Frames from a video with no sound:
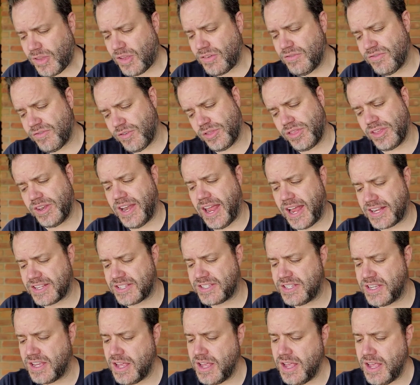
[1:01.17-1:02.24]
for the
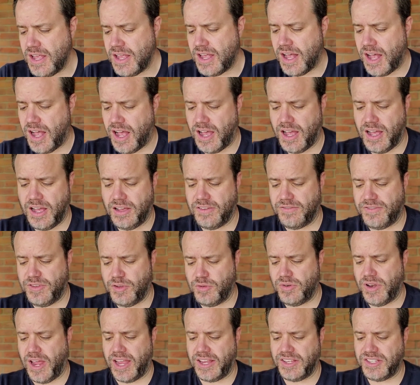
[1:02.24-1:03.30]
next uh,
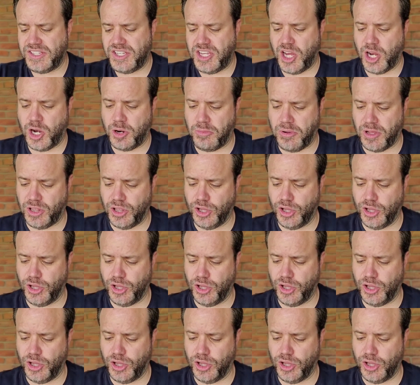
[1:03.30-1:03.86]
few nights here, but